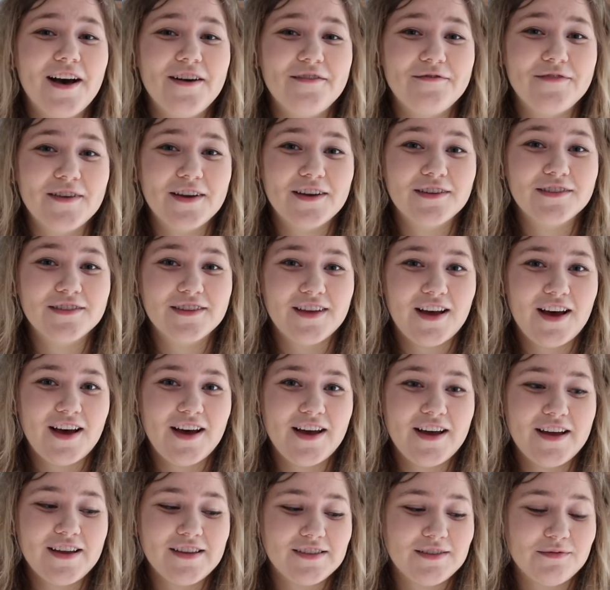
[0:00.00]
because
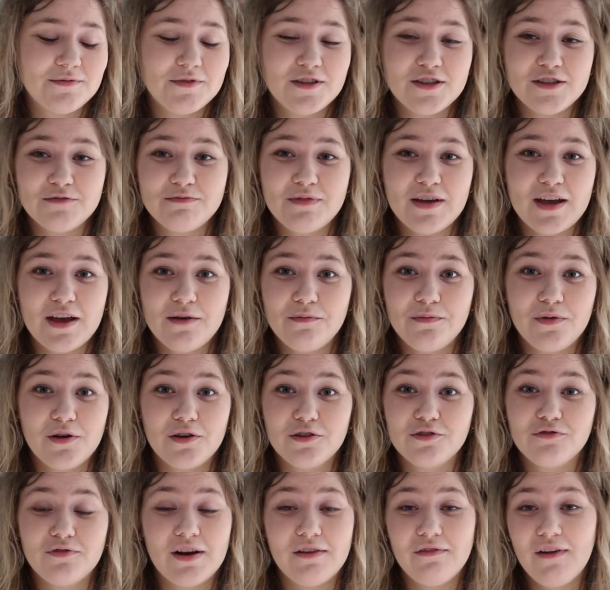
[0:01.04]
I sometimes pick up
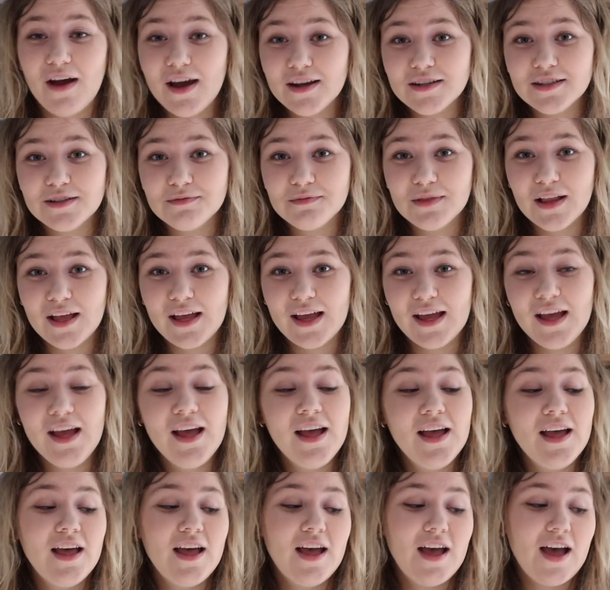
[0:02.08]
books really randomly
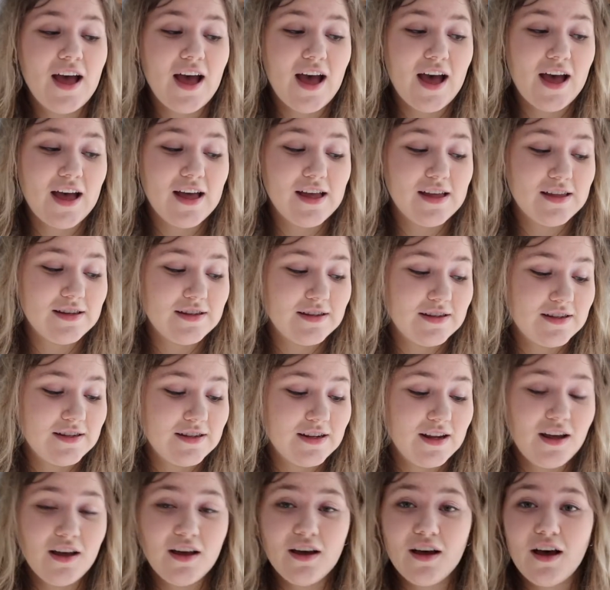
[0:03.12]
and
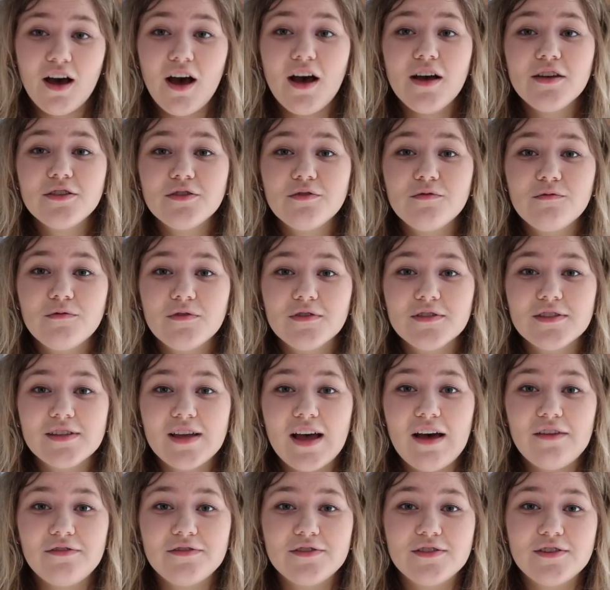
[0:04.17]
I don't want to
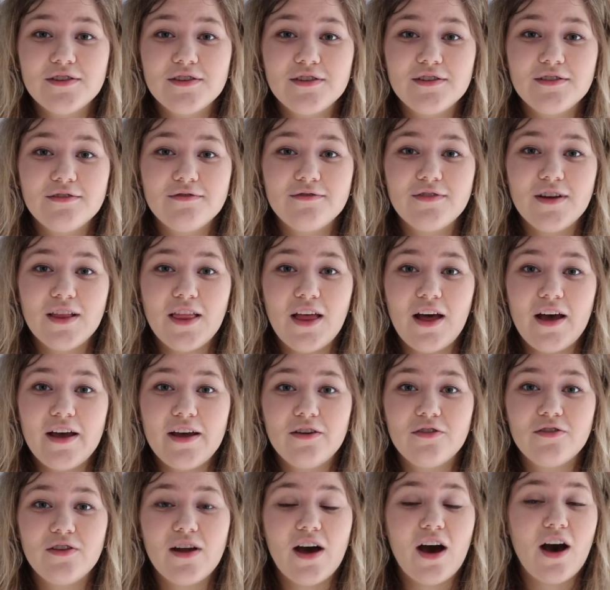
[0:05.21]
have to rely
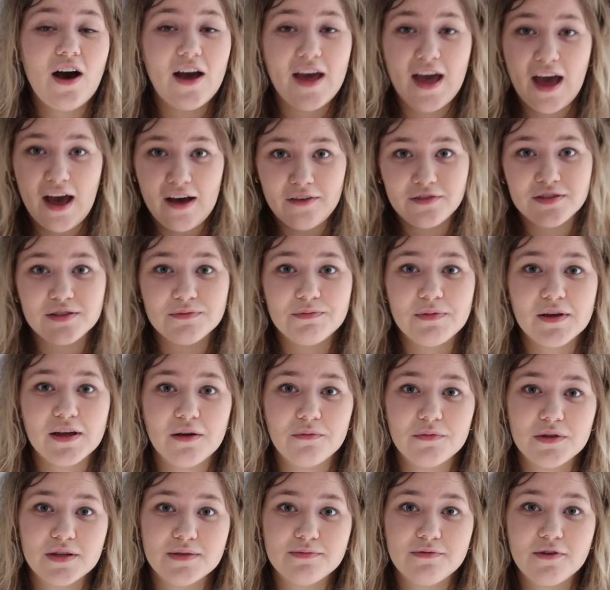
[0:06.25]
on I have to pick
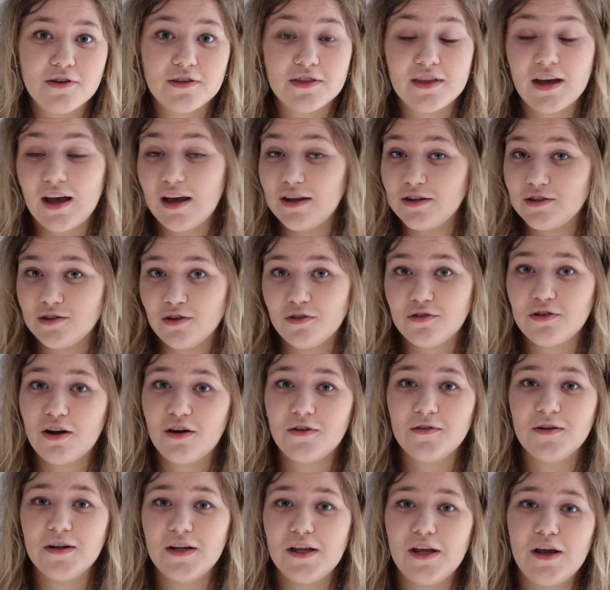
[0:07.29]
up this book that I don't
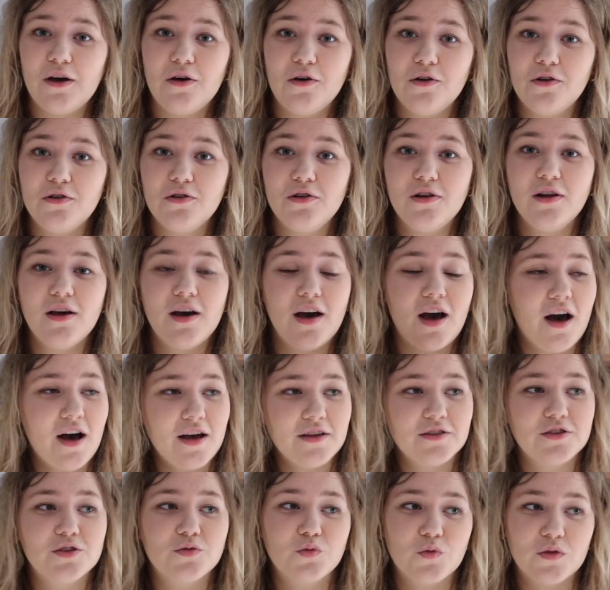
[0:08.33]
currently own. I
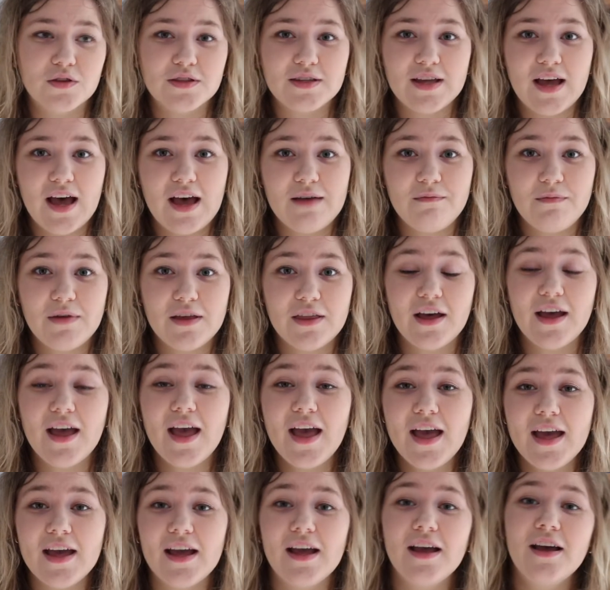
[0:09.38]
just want to be like,
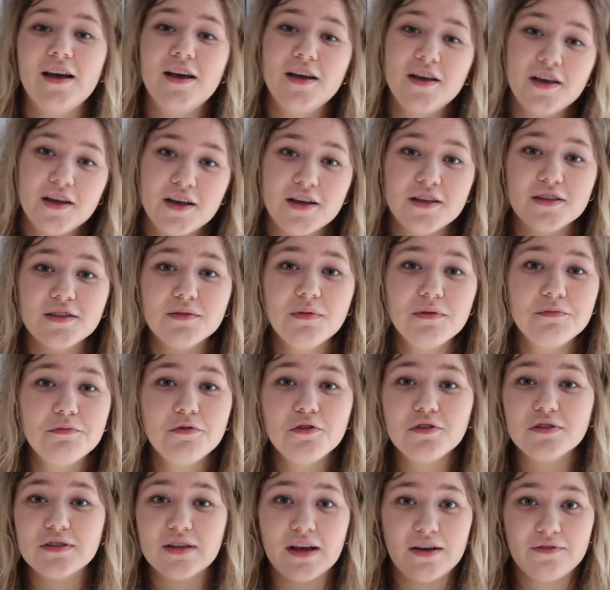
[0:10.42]
hey, it's on my
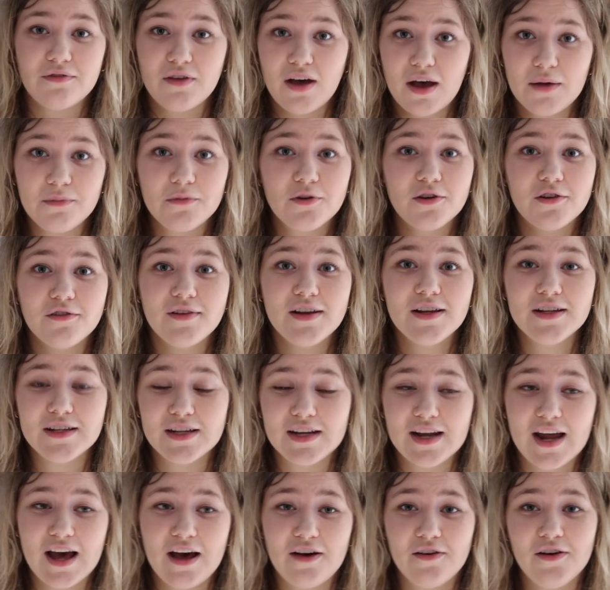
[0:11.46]
bookshelf, I'm gonna read
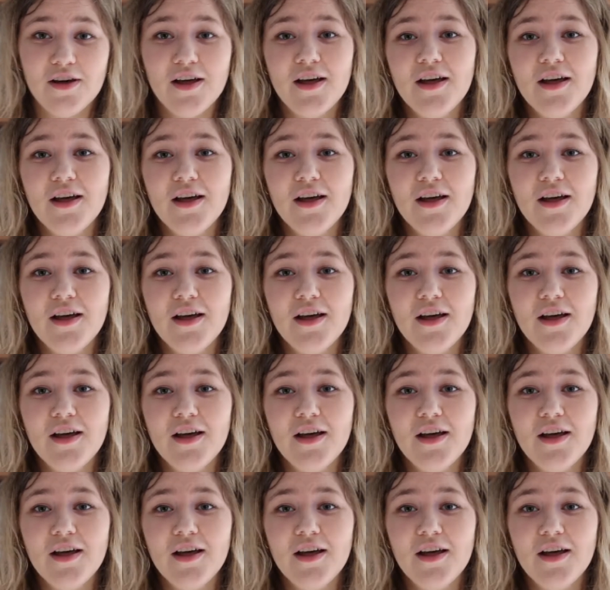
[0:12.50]
it now.